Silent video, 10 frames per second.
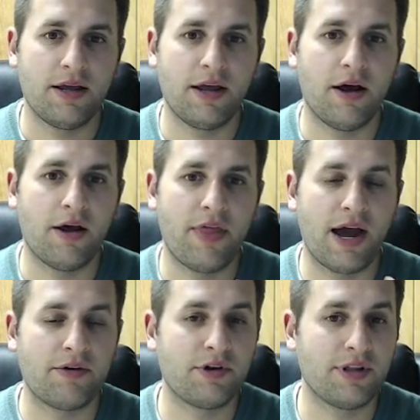
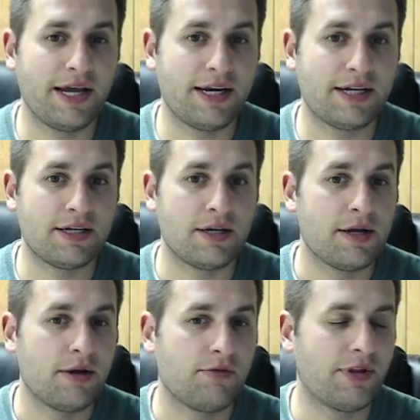That related
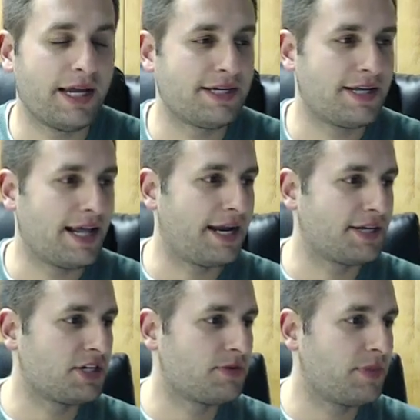to
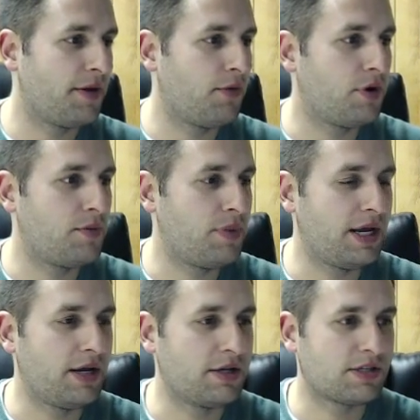that, would
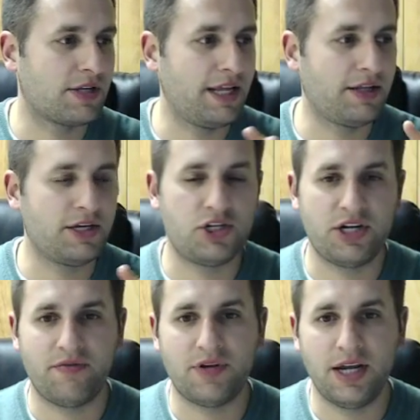be slightly
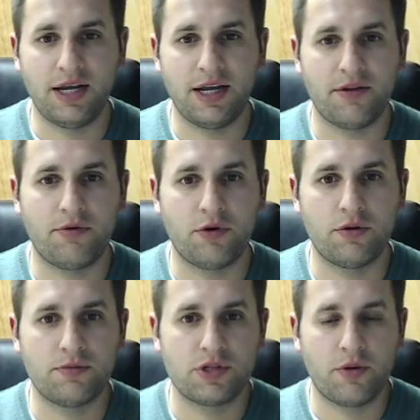shifting in the
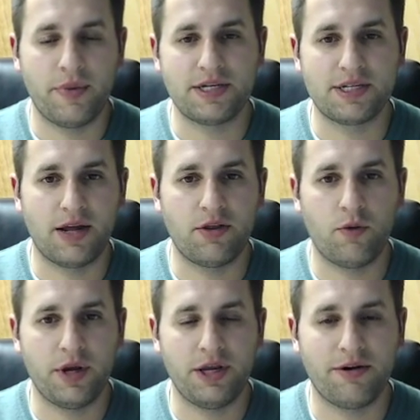room. So based on the
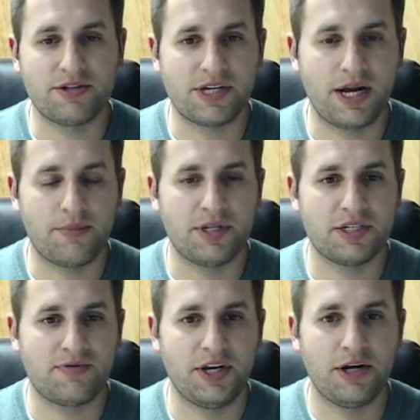way you're set up in
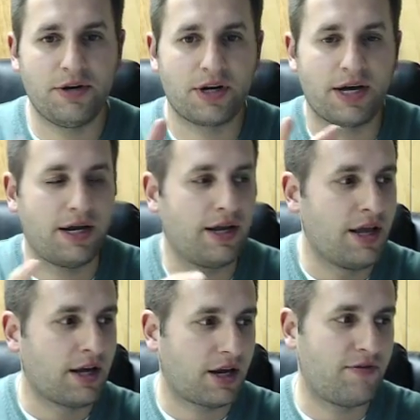this video, you're kind of
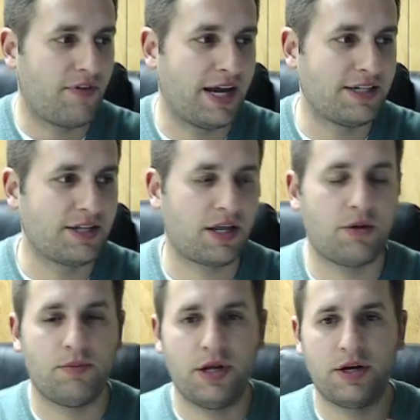confined to the
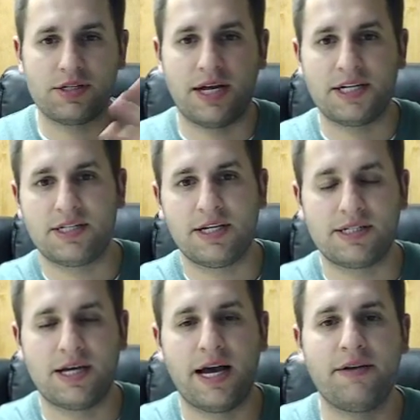computer / this
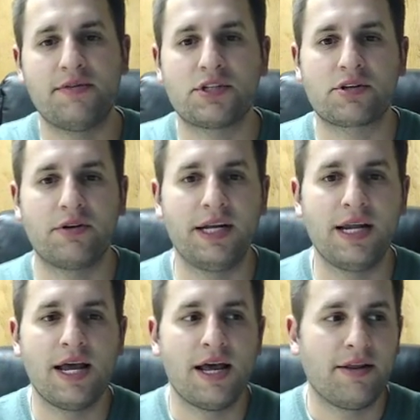side of the
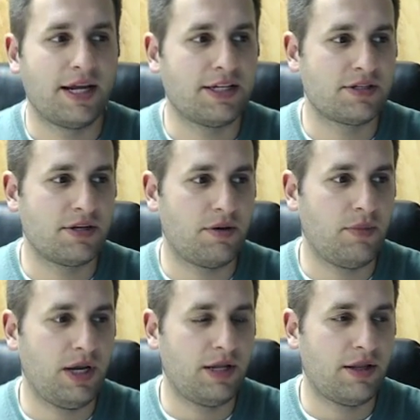screen. That doesn't
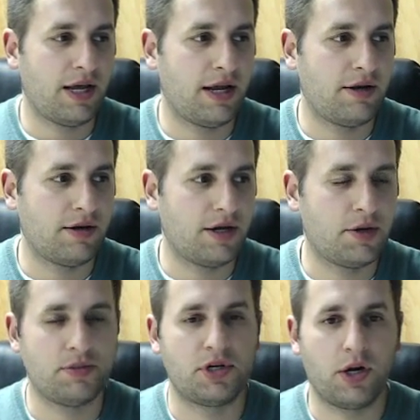mean that
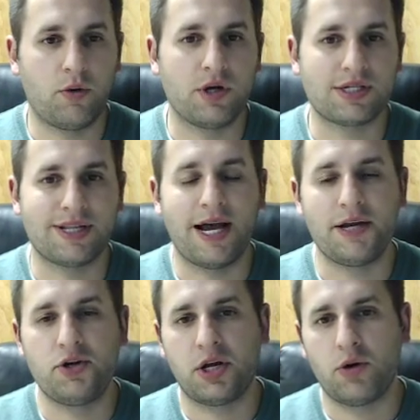during one
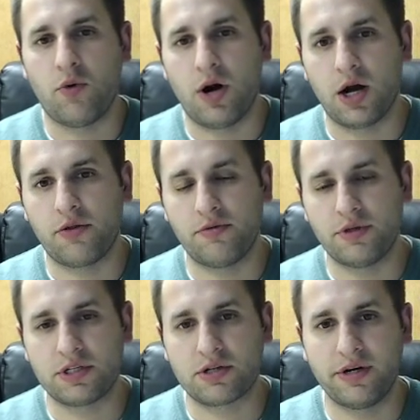slide you can walk through
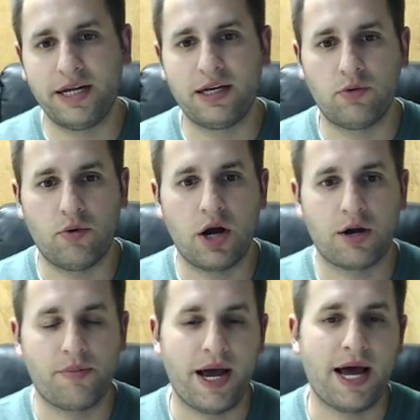the screen and
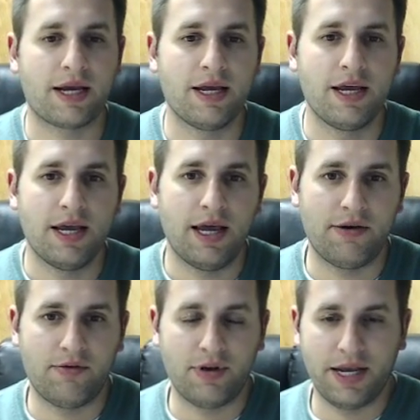walk back.
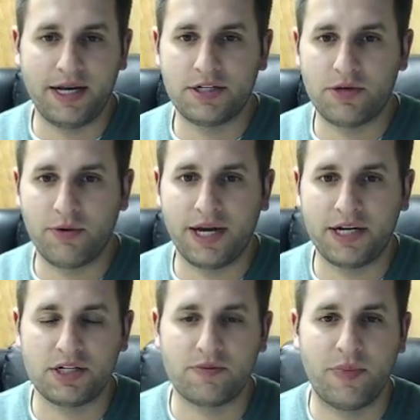And related to what I
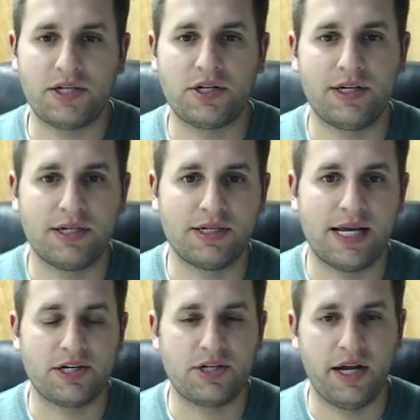just mentioned is
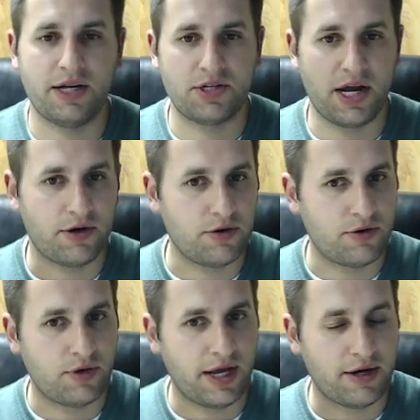changed
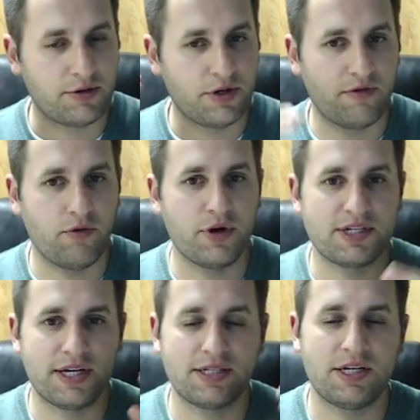how your voice
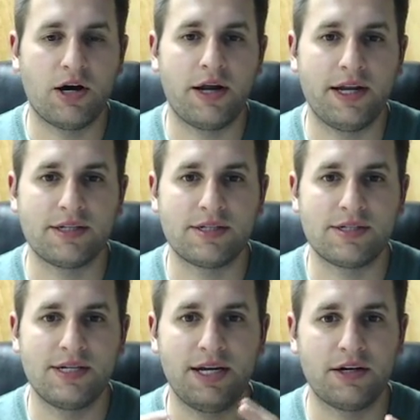hits the
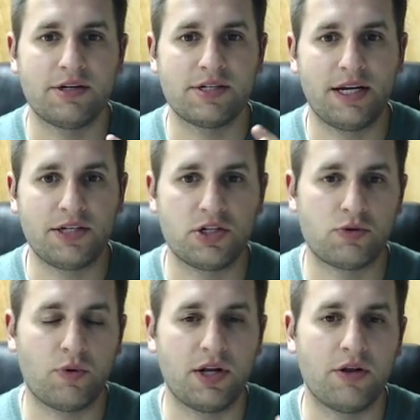audience's ears, and it's
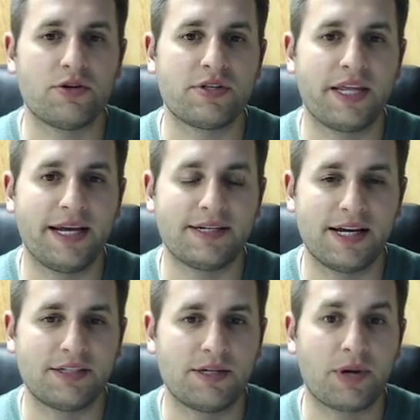just one of those things
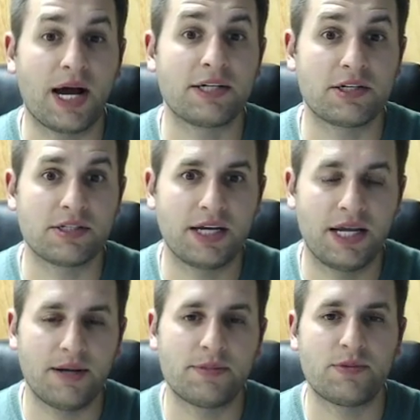that subconsciously
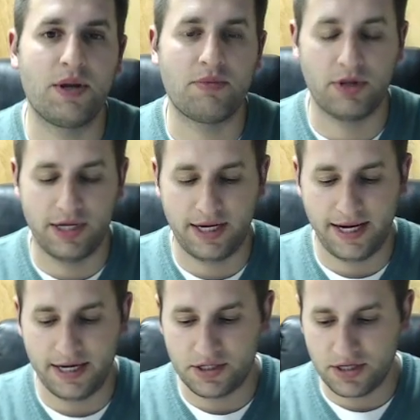keeps people
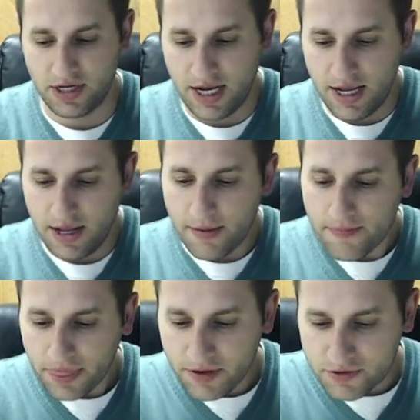engaged.
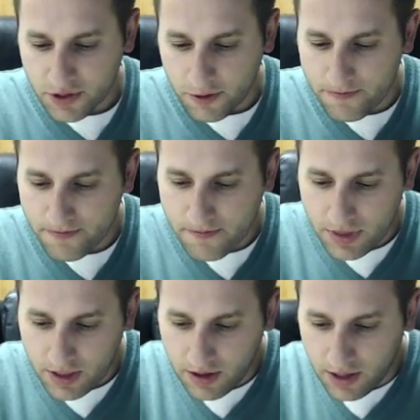So
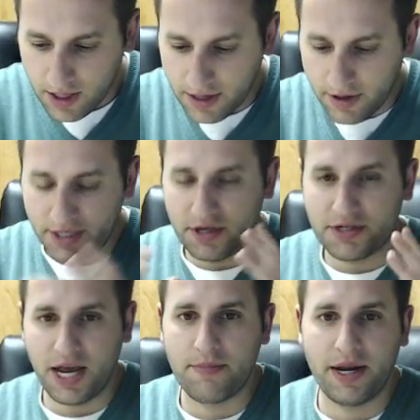in your
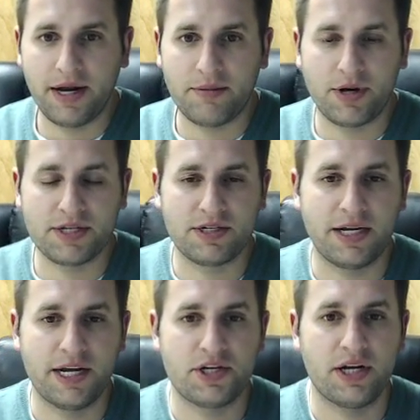10-minute
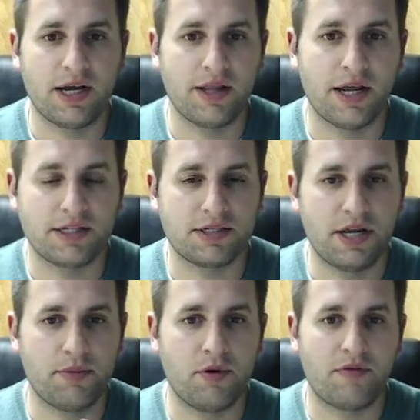presentation, I'd like to
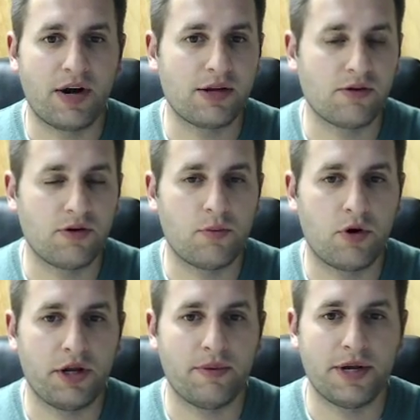see you move around a little
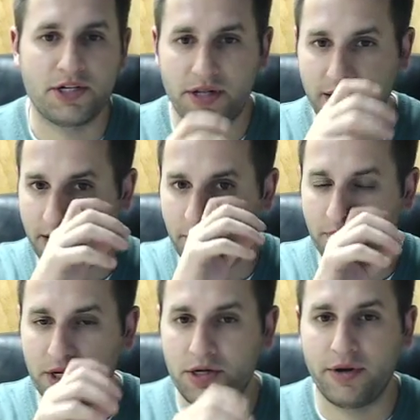more. You mentioned that you'll
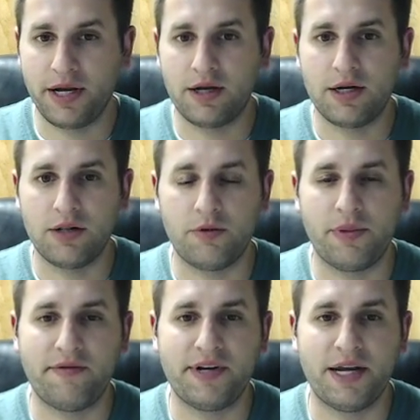be doing a little
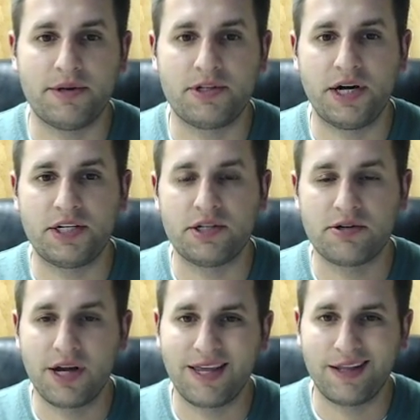bit of a demonstration,
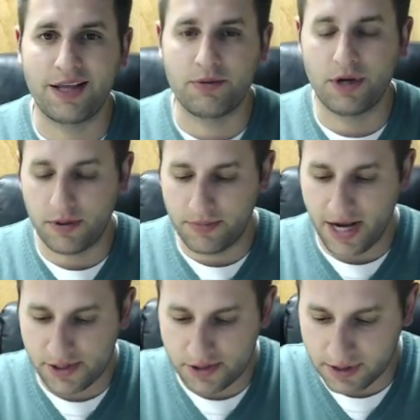so I think that will come
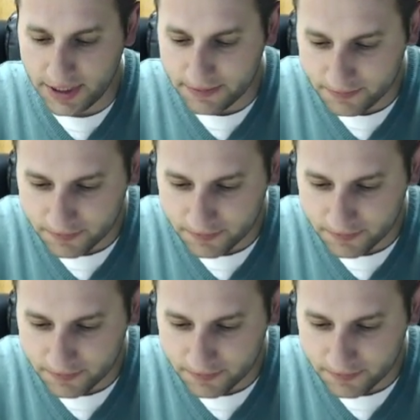naturally.